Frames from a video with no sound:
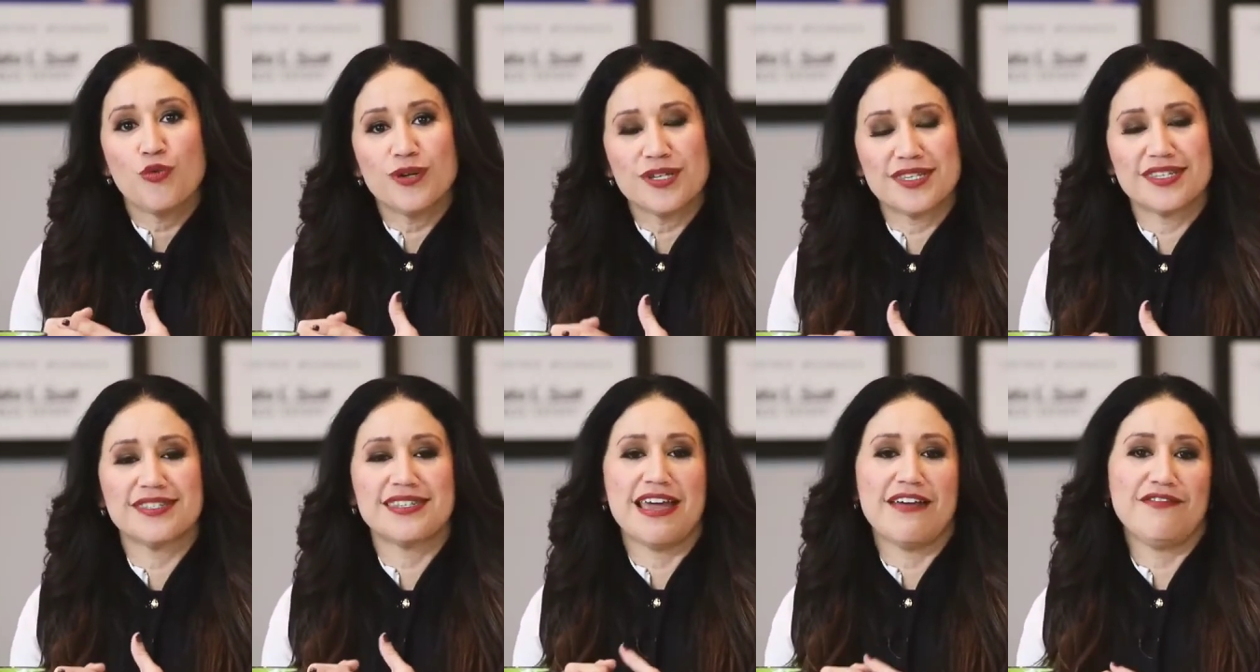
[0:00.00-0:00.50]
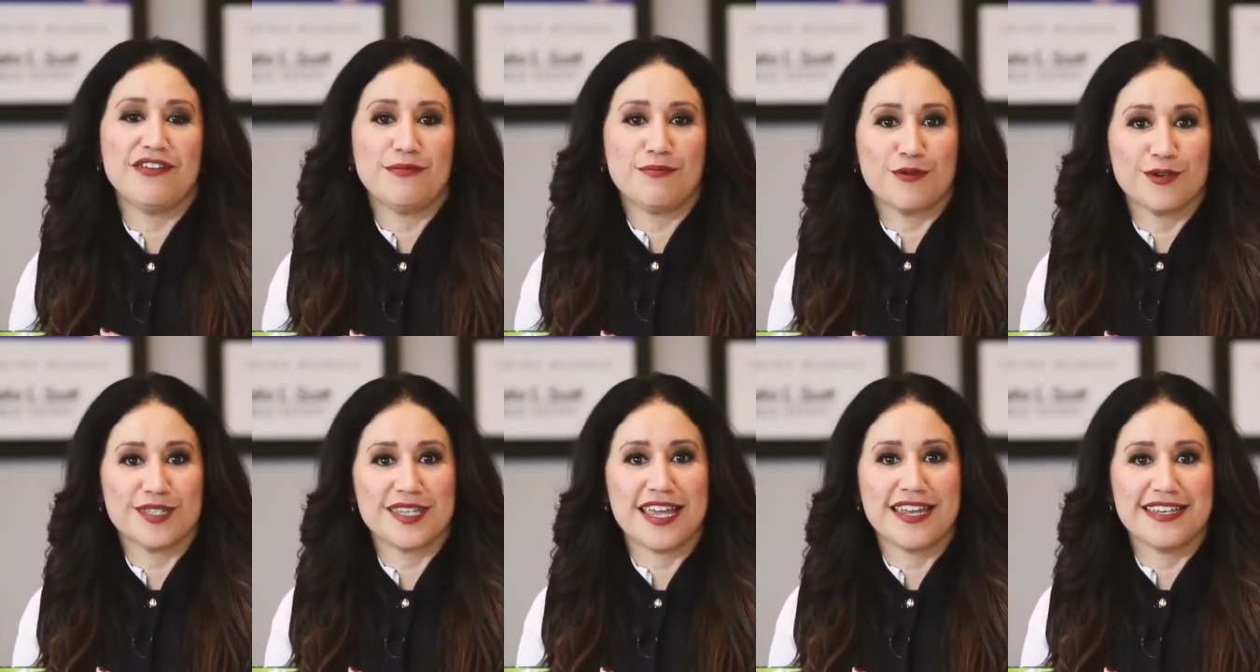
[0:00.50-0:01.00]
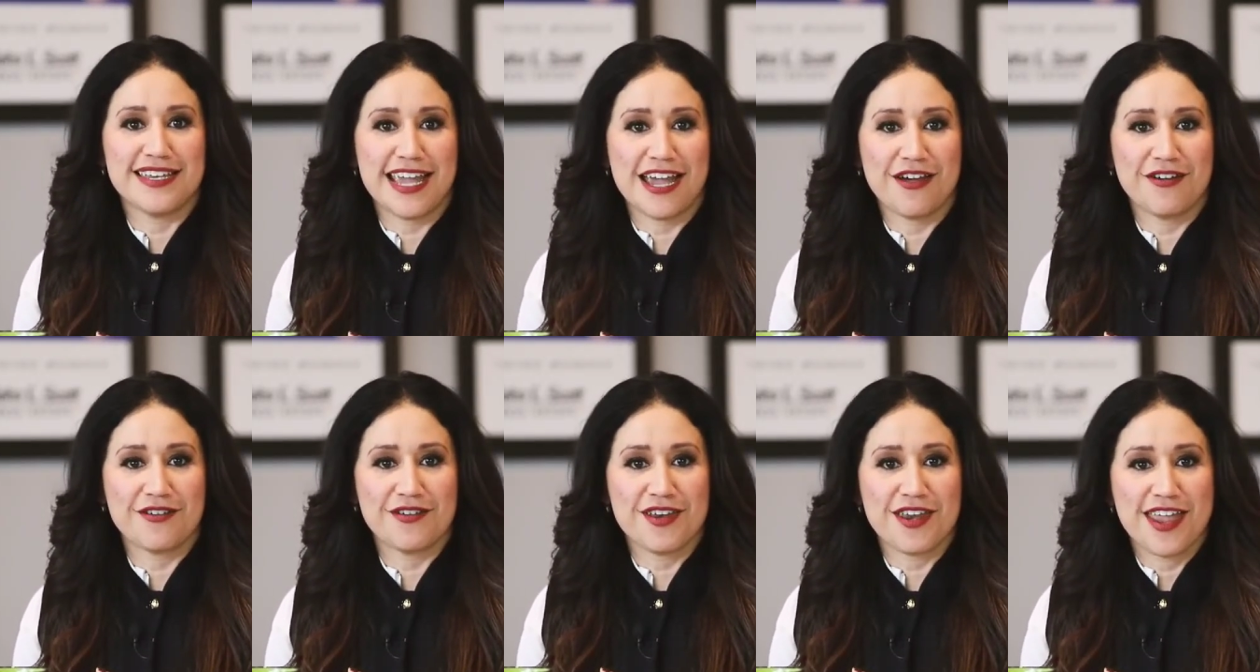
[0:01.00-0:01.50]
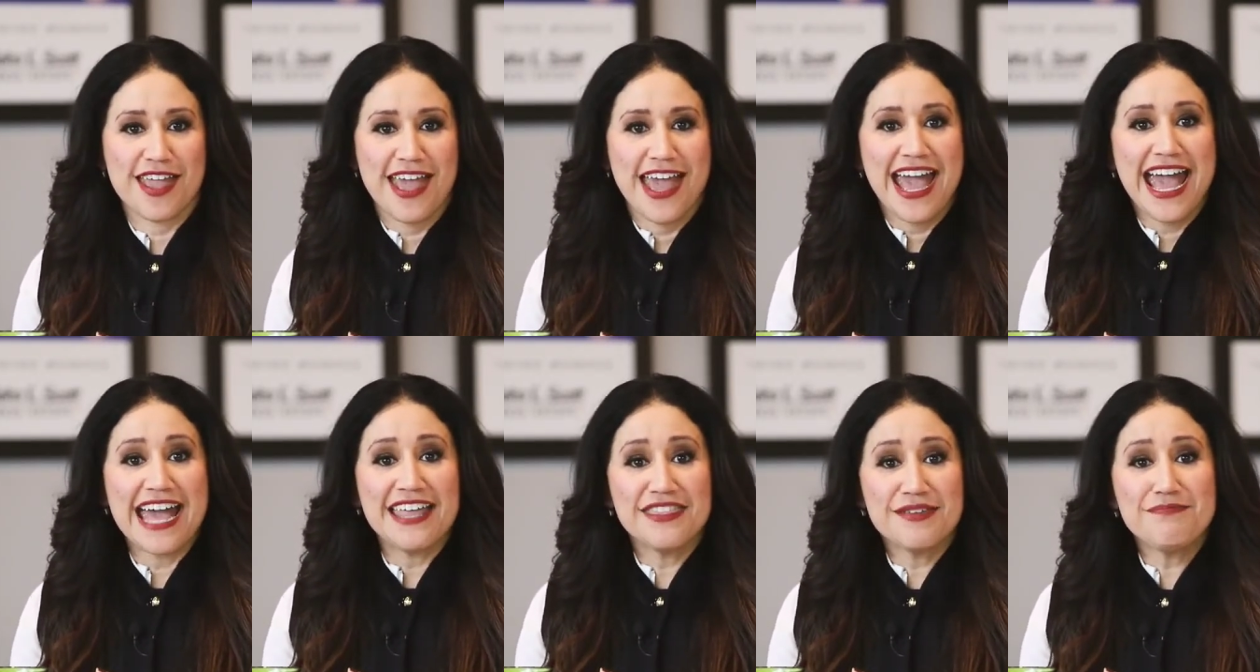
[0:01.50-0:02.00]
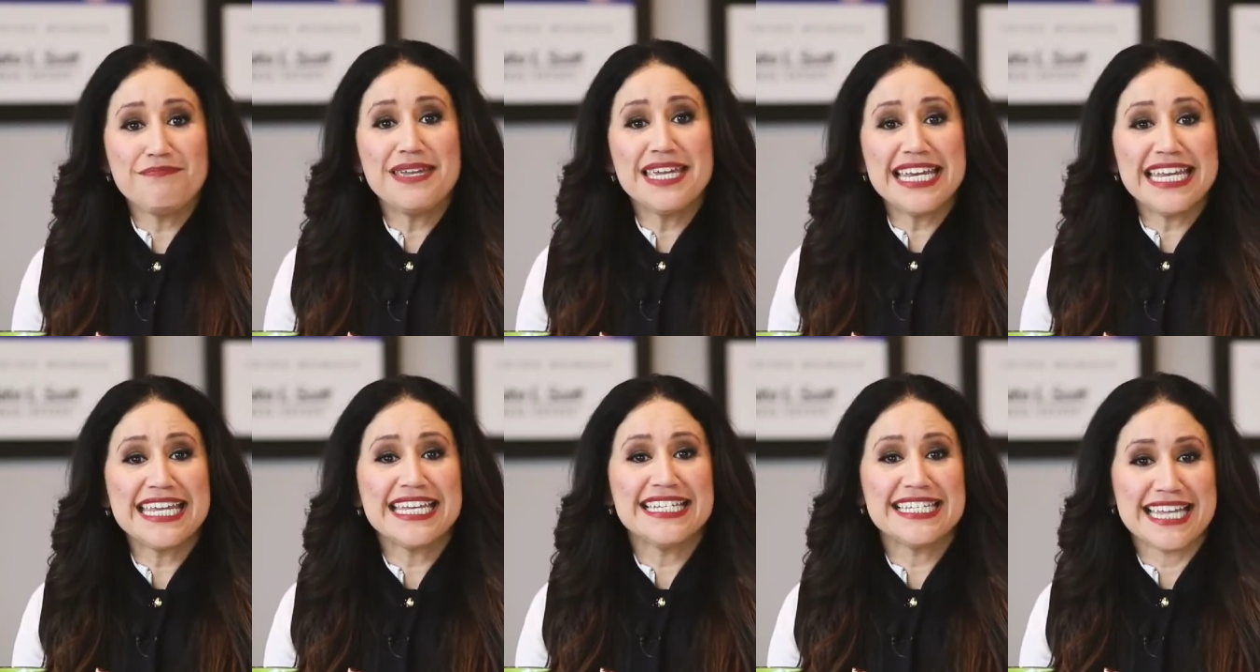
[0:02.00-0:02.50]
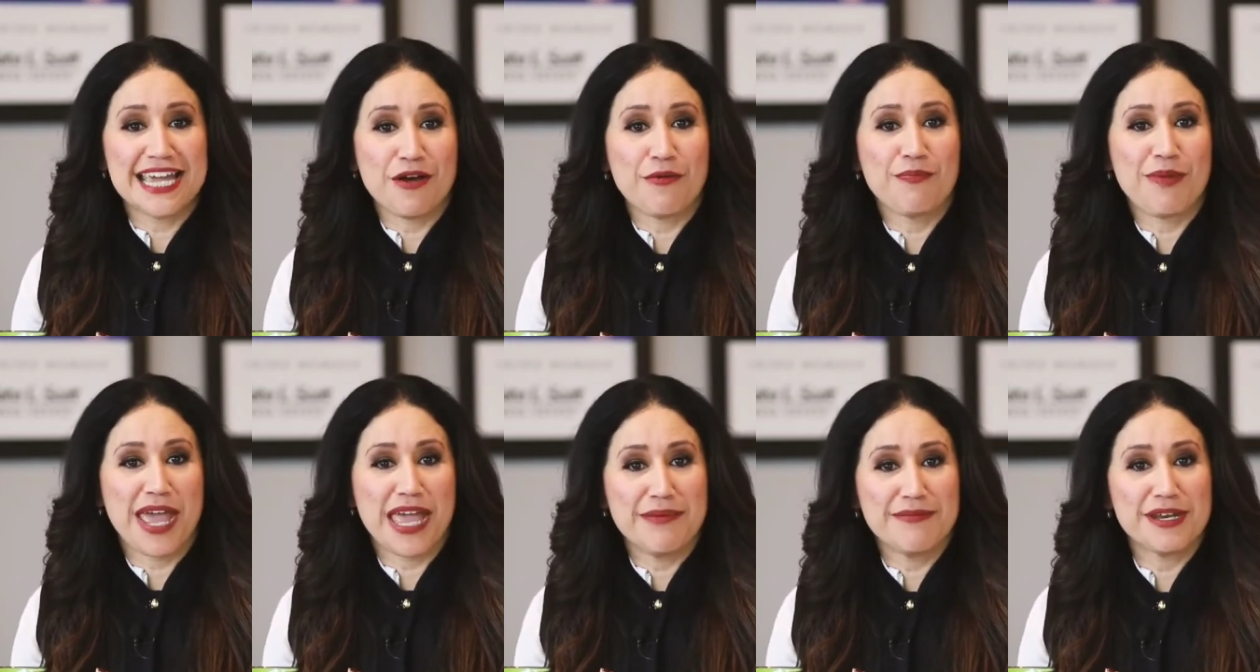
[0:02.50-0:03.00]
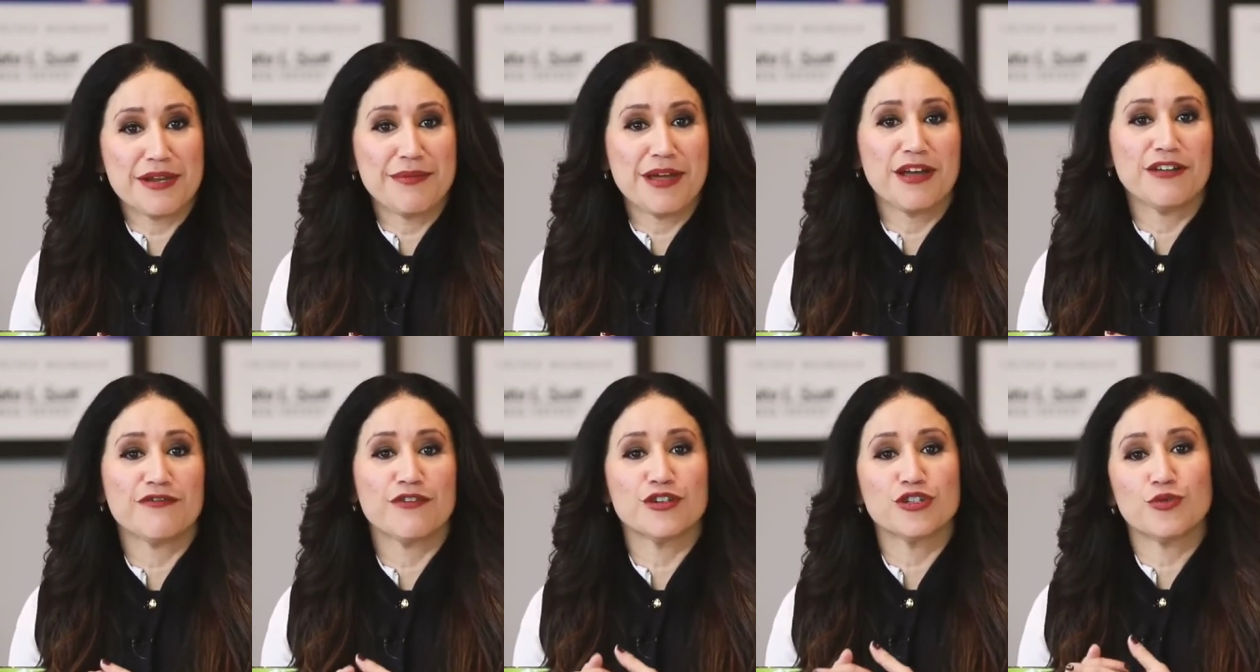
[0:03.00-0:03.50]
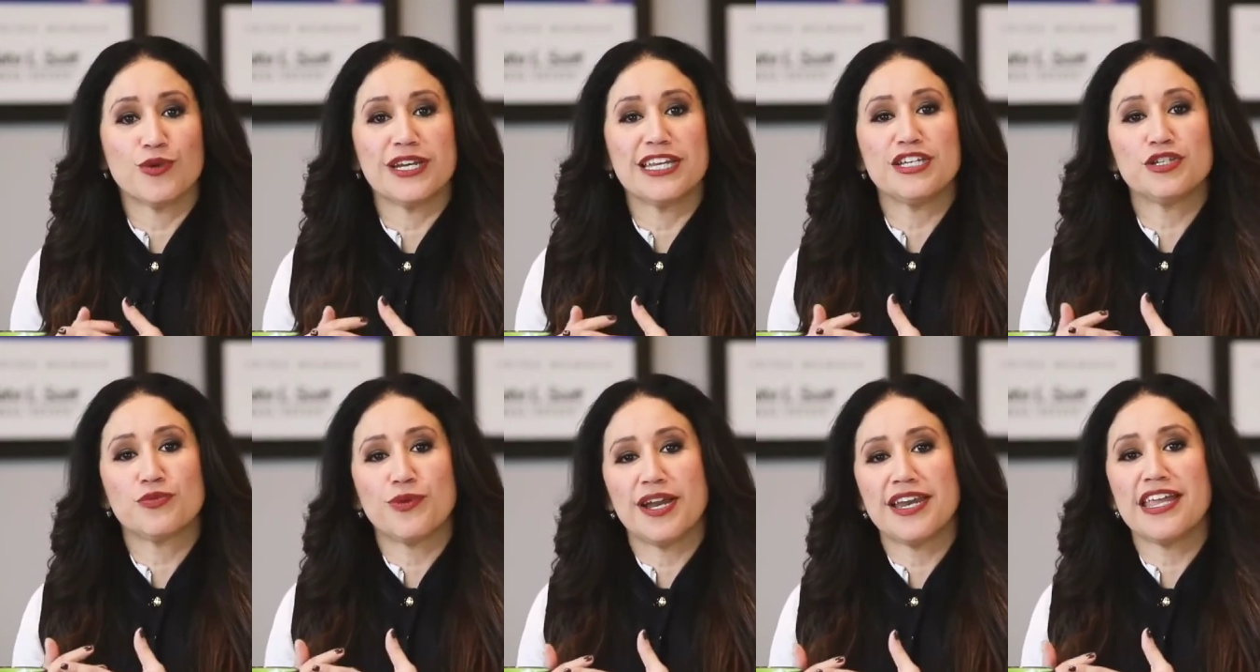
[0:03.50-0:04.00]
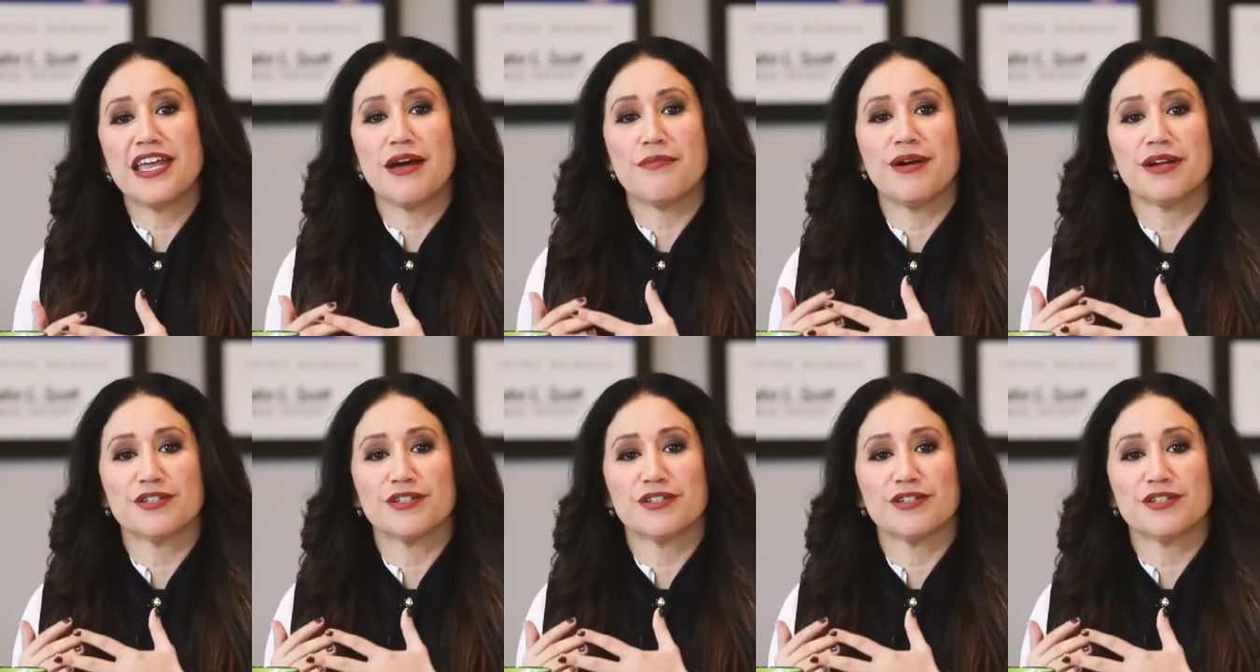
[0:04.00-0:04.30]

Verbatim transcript: was 7% down and the median down payment amount for 2020